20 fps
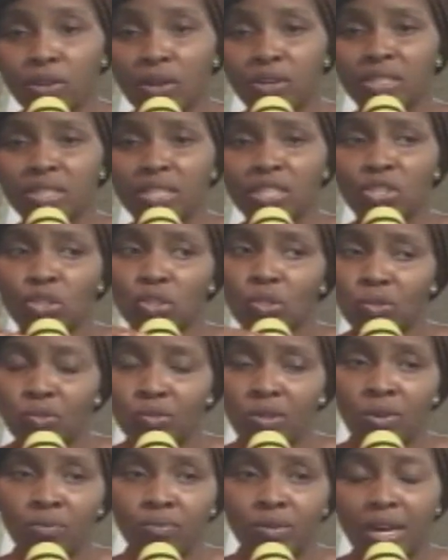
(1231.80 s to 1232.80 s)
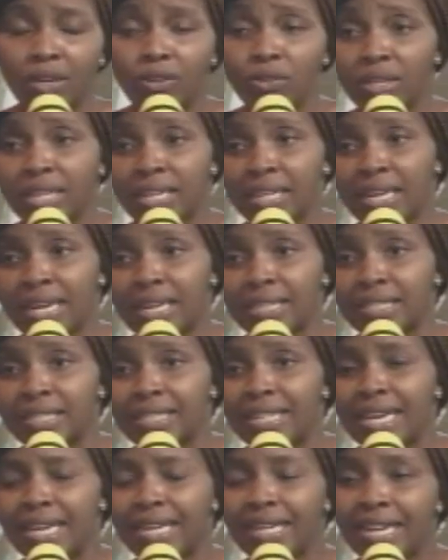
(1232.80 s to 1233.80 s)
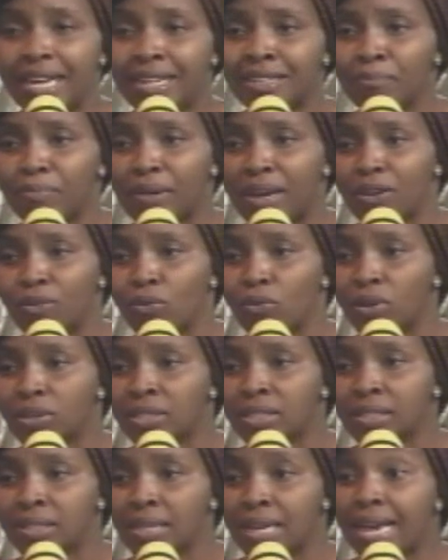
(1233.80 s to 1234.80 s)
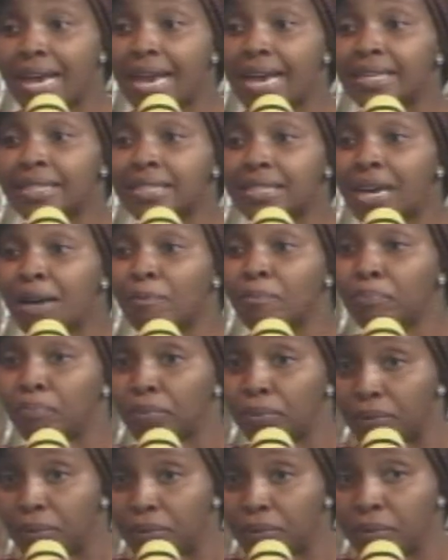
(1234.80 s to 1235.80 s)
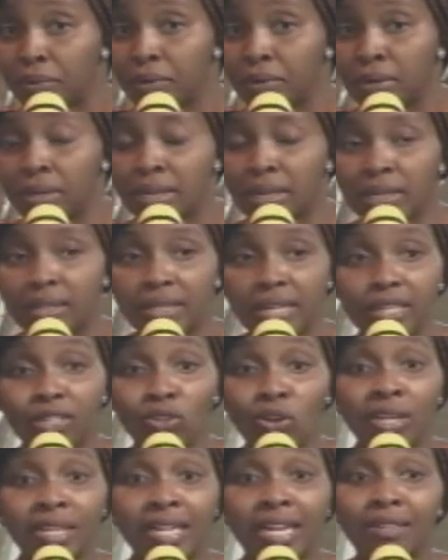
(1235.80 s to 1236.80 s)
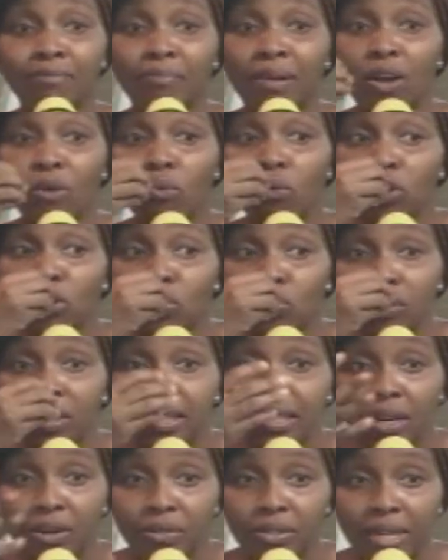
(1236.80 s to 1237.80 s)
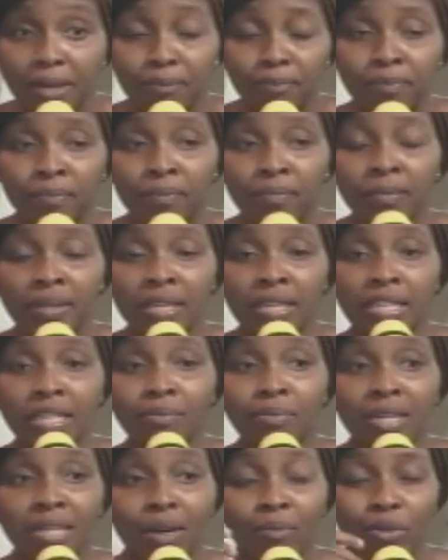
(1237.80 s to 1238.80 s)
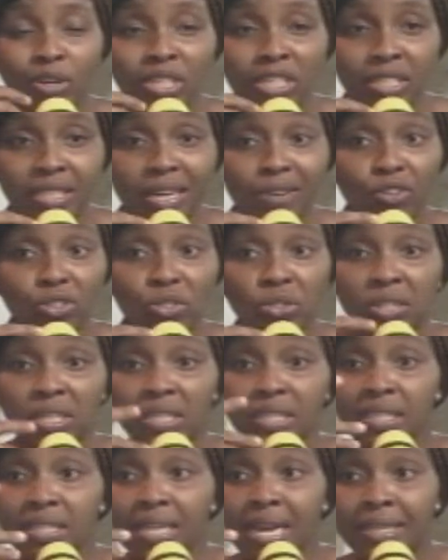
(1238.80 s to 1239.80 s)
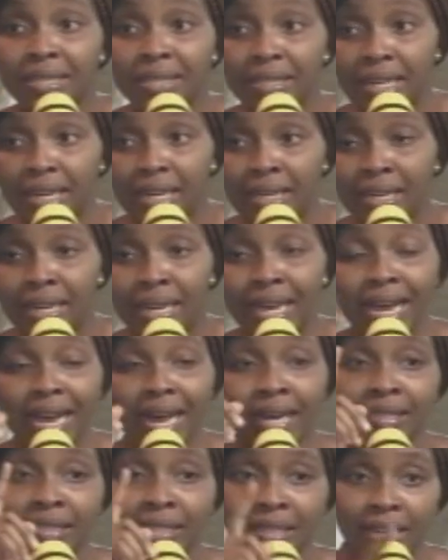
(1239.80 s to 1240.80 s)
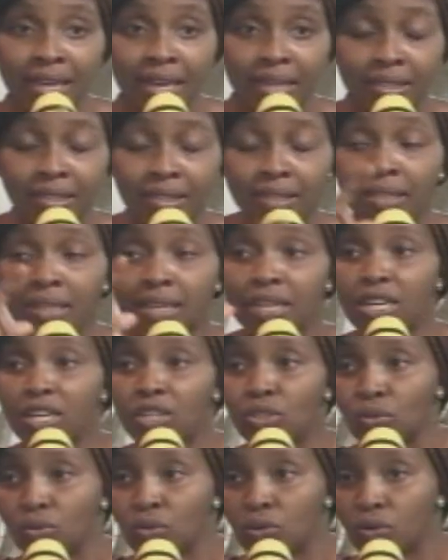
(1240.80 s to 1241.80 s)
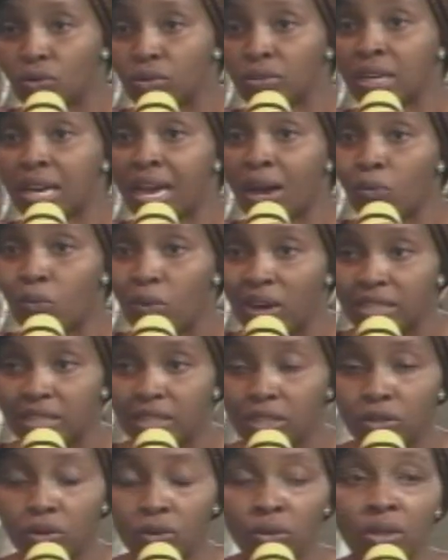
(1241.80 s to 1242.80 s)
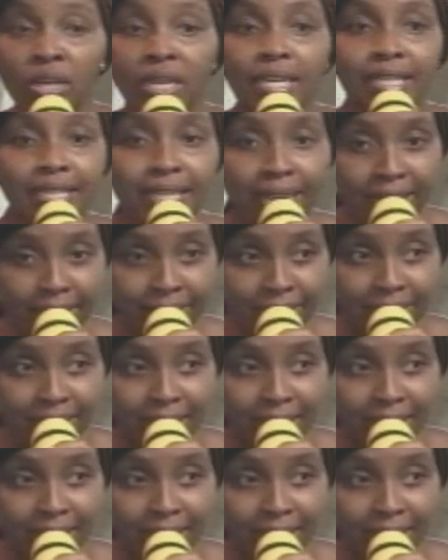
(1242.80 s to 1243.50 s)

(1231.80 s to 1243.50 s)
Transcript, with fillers: these children we are looking at, they learn by what? Example. They don't learn by what we tell them. Even a morning devotion is asinasi ezunori akwaniko, yet